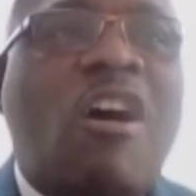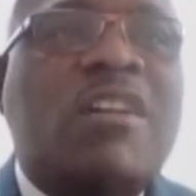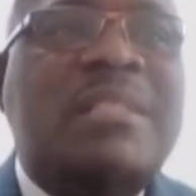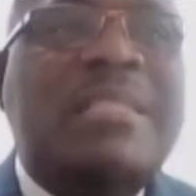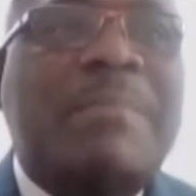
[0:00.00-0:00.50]

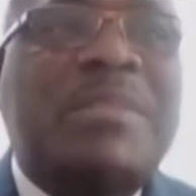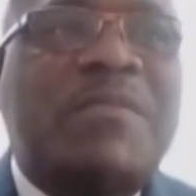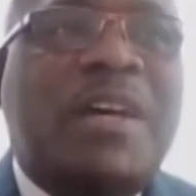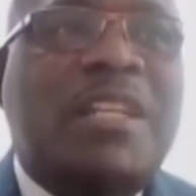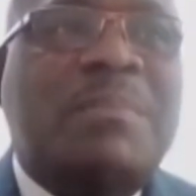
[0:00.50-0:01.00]
concept
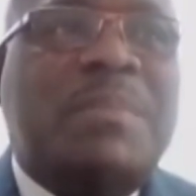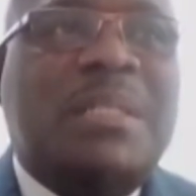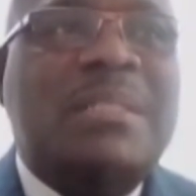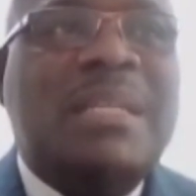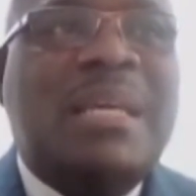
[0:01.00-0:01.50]

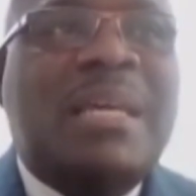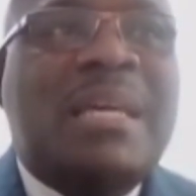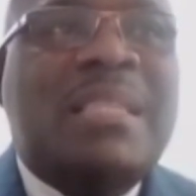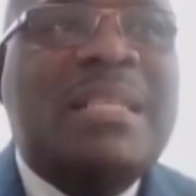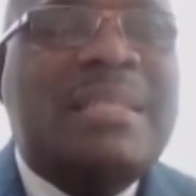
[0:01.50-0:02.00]
development.
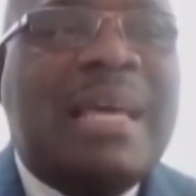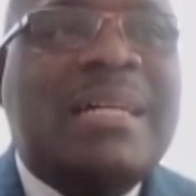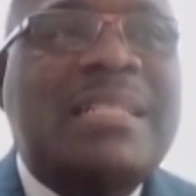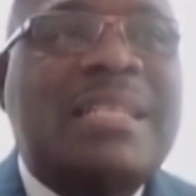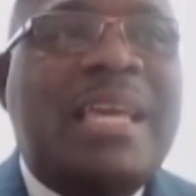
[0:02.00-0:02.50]
The
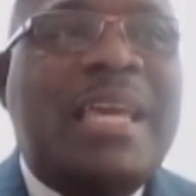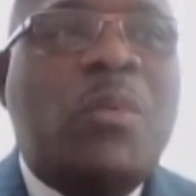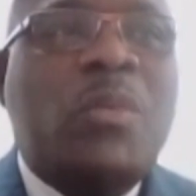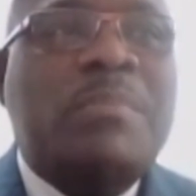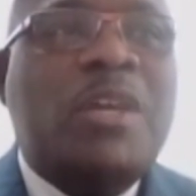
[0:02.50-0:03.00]
second day
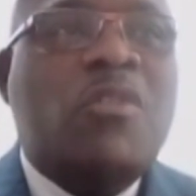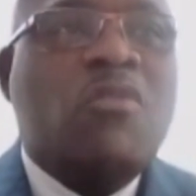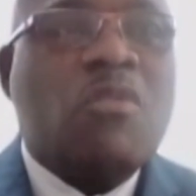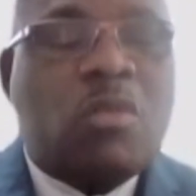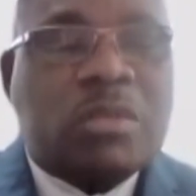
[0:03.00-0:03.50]
would be
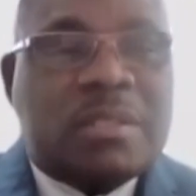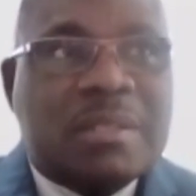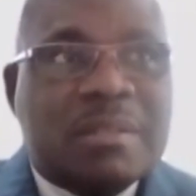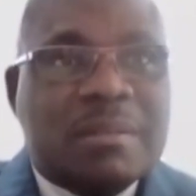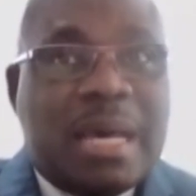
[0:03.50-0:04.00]
growth
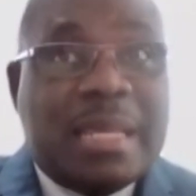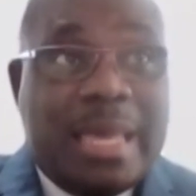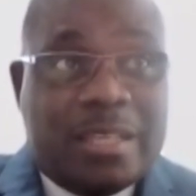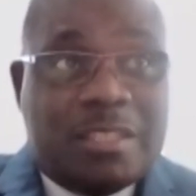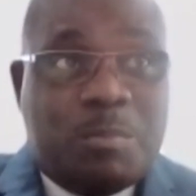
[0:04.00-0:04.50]
and
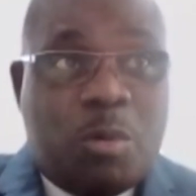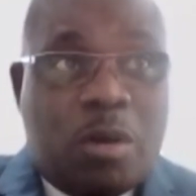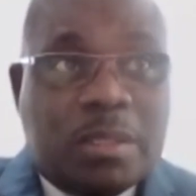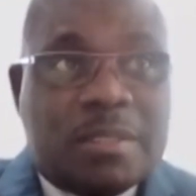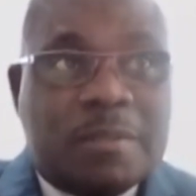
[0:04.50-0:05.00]

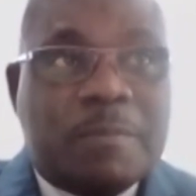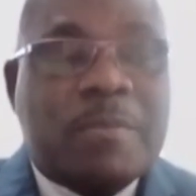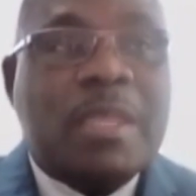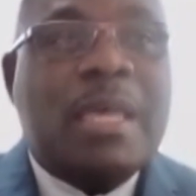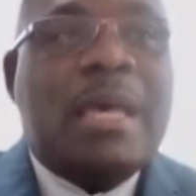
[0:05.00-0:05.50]
export.
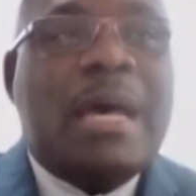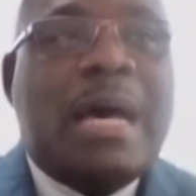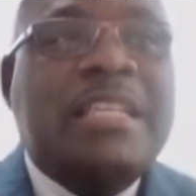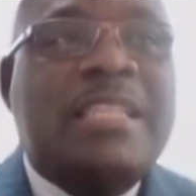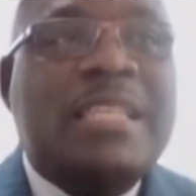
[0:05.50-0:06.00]

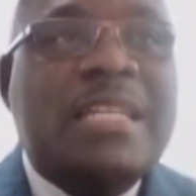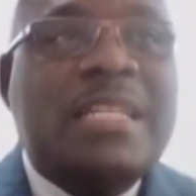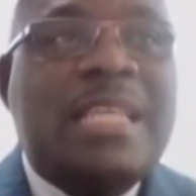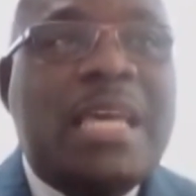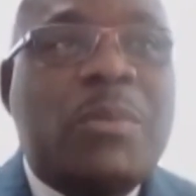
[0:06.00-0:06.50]
The
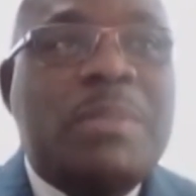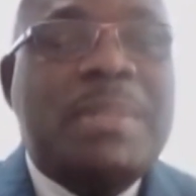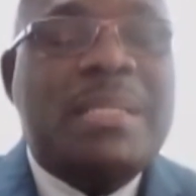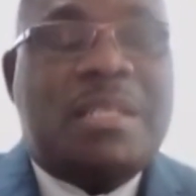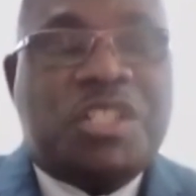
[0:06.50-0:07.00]
third day would
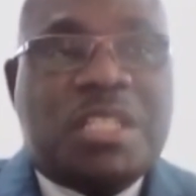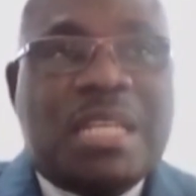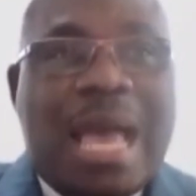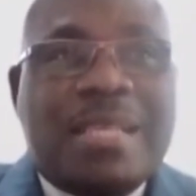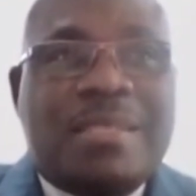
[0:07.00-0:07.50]
be
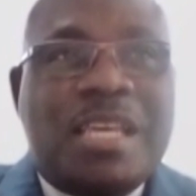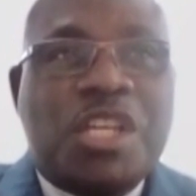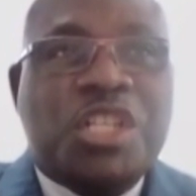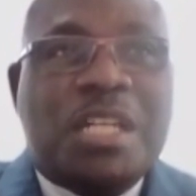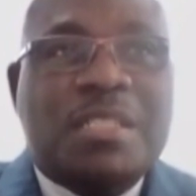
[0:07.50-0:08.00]

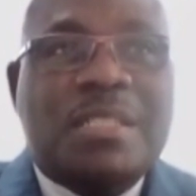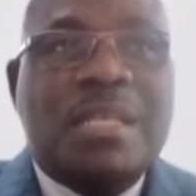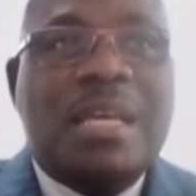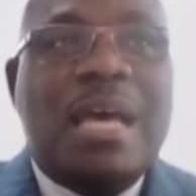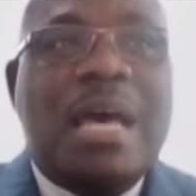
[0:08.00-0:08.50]
digitalization,
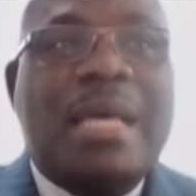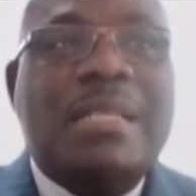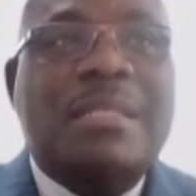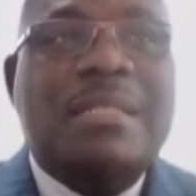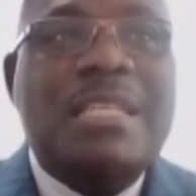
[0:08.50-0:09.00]

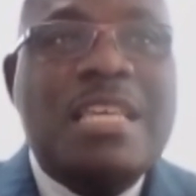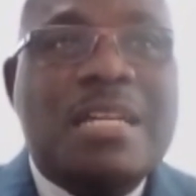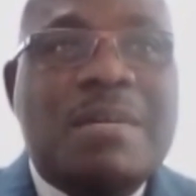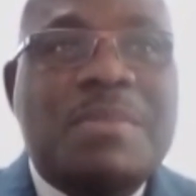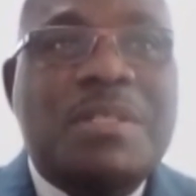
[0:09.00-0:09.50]
and
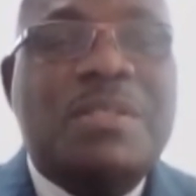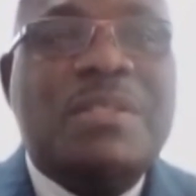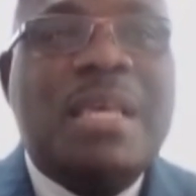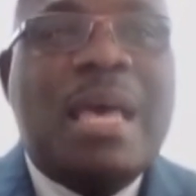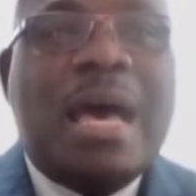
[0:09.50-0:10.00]

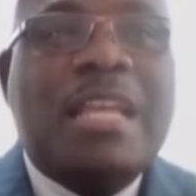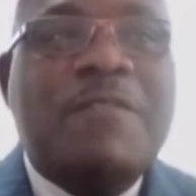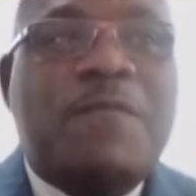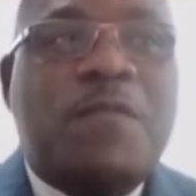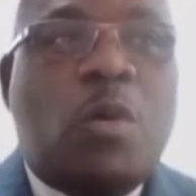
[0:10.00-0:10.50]
e-commerce, and the
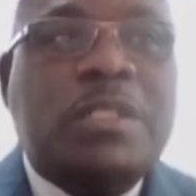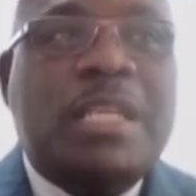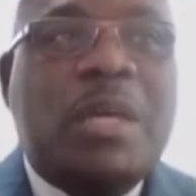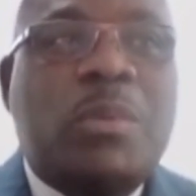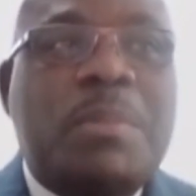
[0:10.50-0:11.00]
fourth
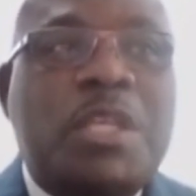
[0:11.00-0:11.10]
day